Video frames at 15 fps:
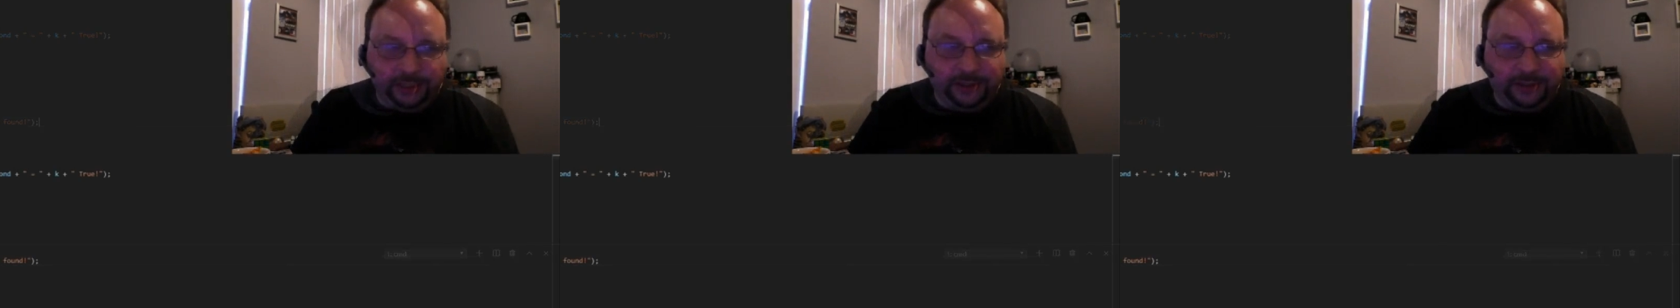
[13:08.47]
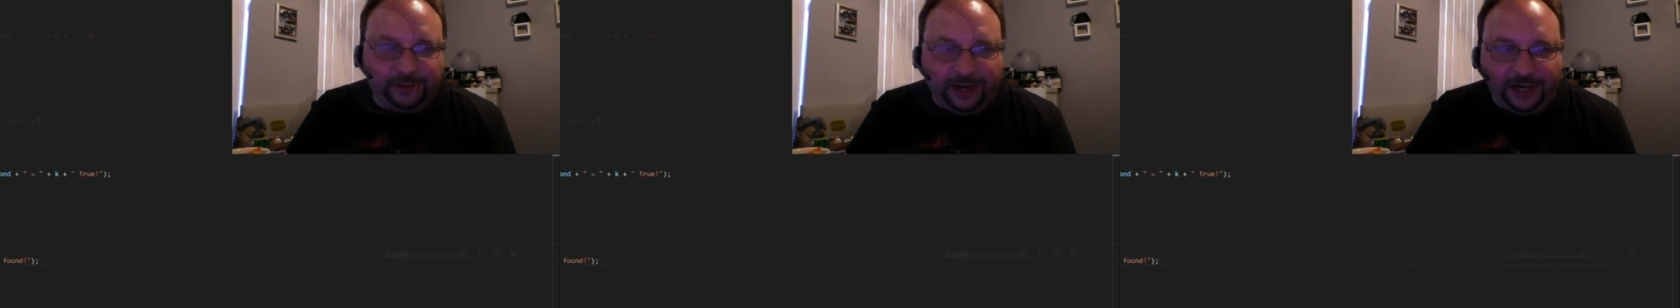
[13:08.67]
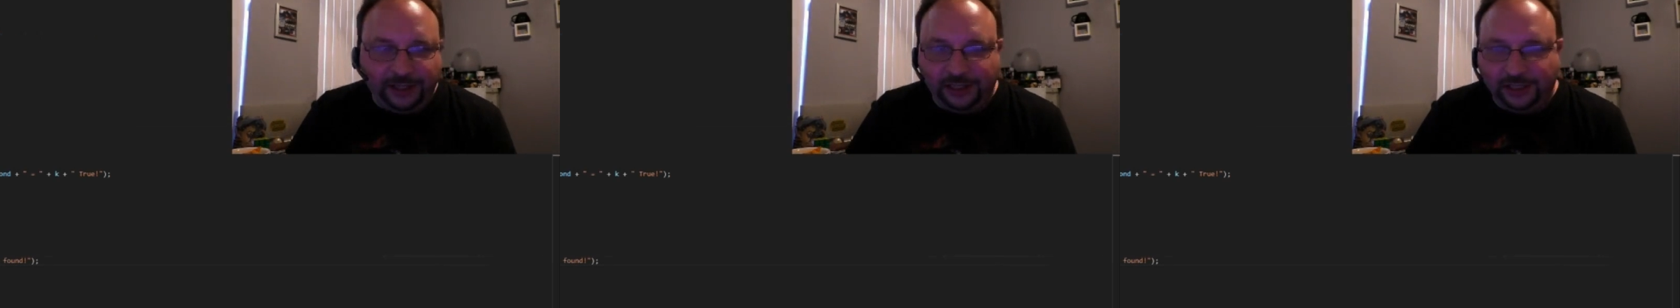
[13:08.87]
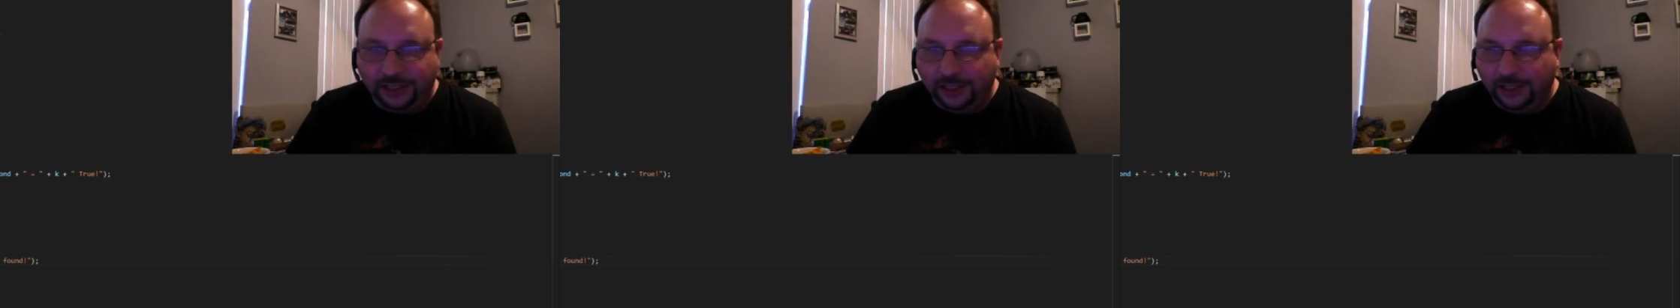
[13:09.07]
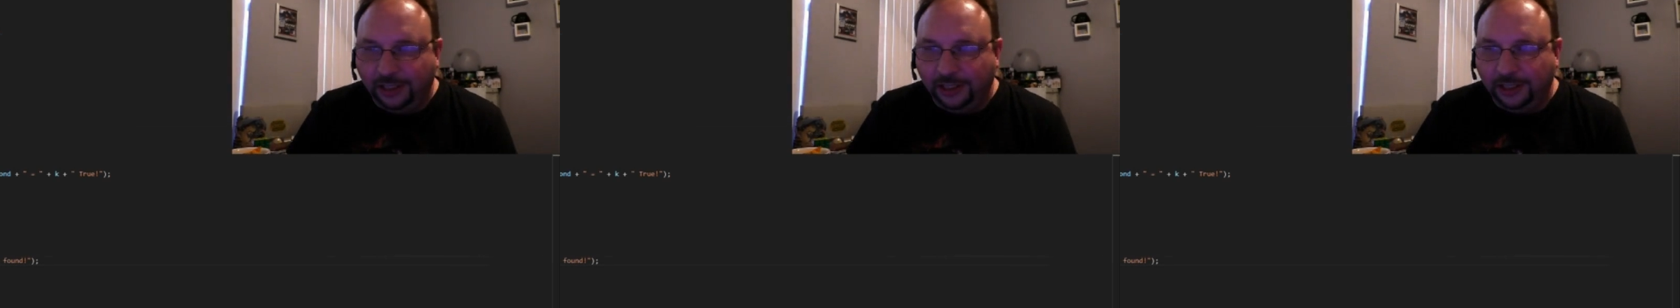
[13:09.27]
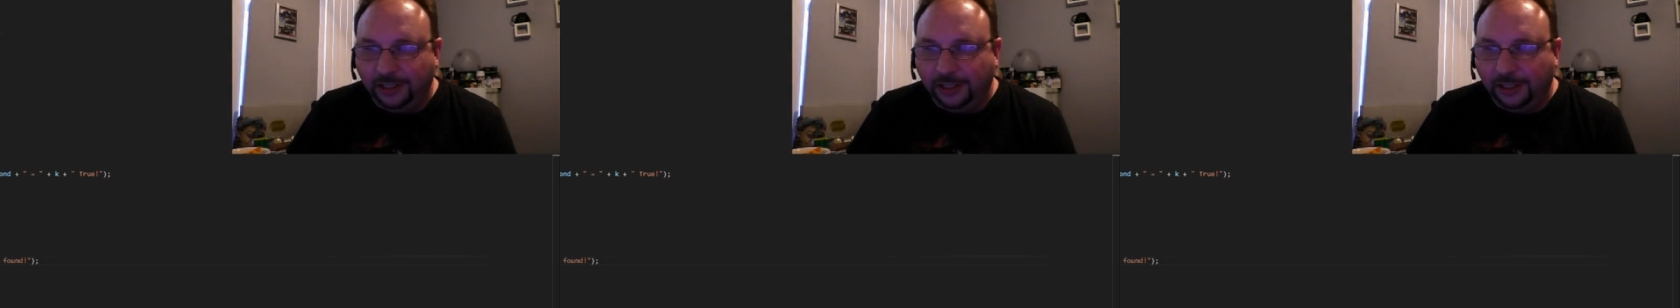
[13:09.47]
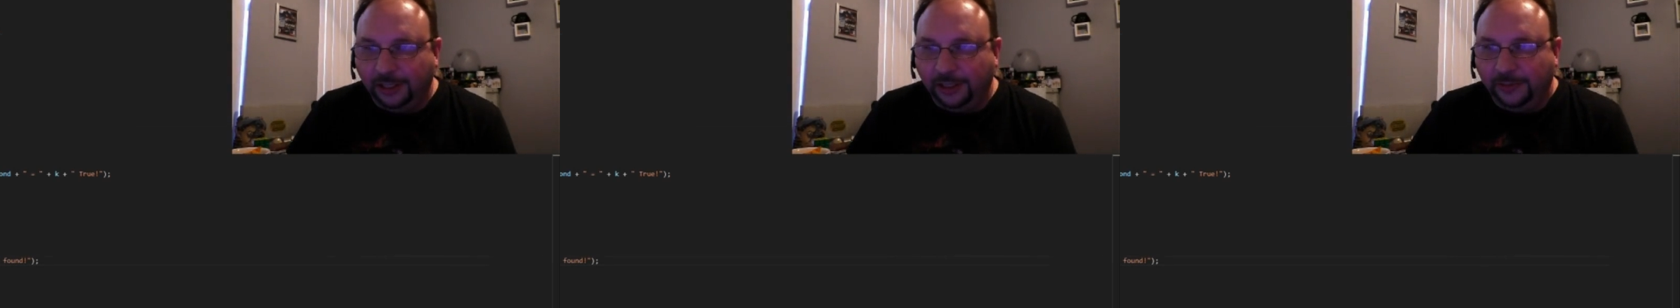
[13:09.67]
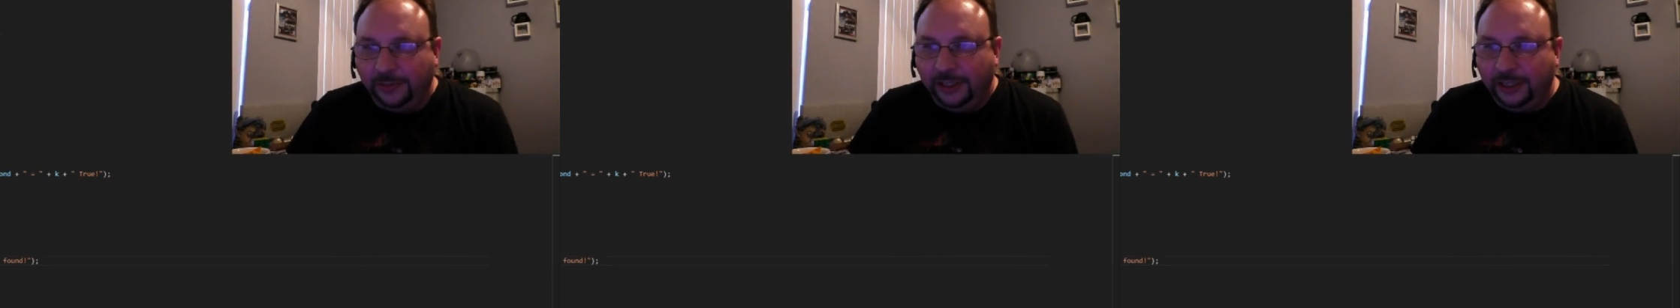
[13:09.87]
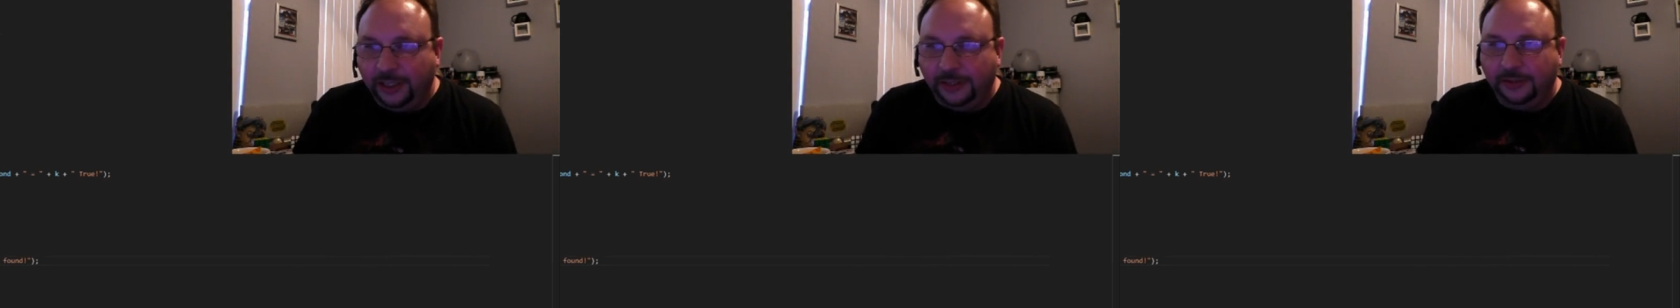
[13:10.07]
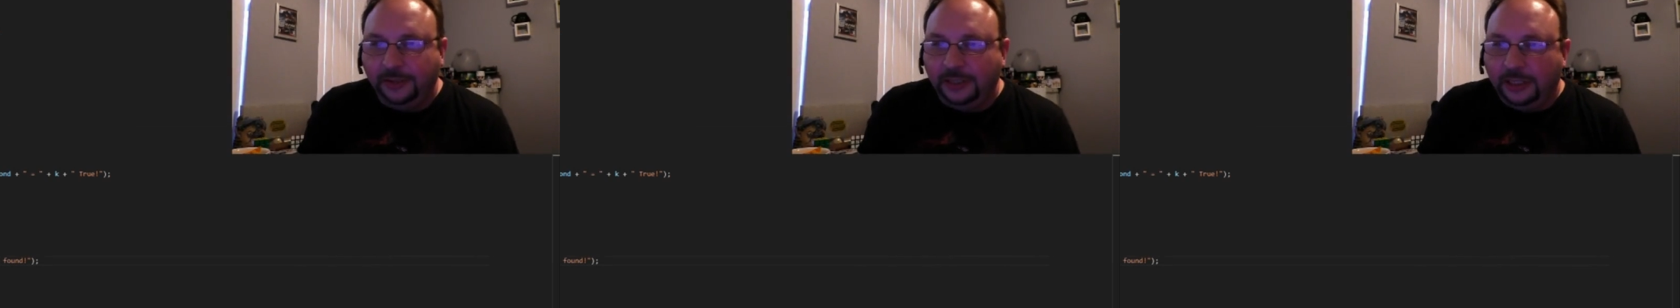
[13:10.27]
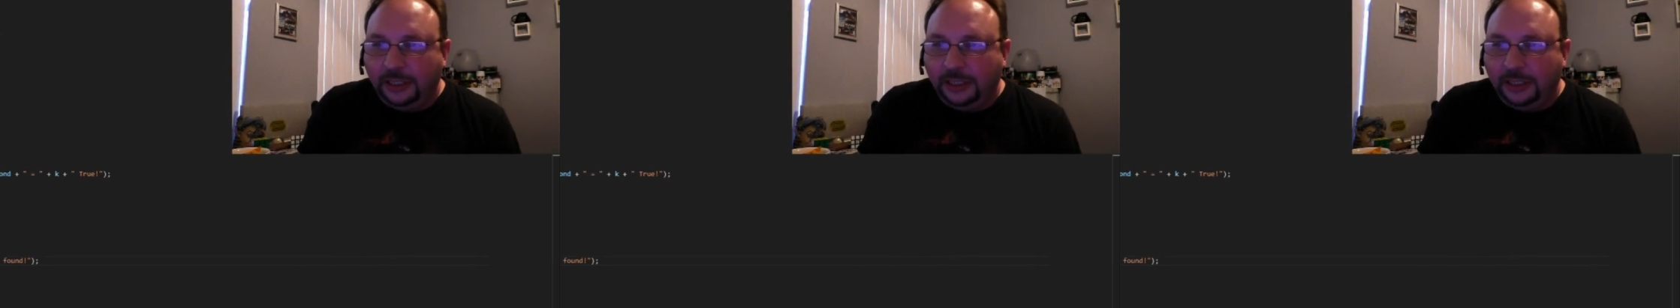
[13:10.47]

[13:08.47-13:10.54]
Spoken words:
crashed a little bit ago.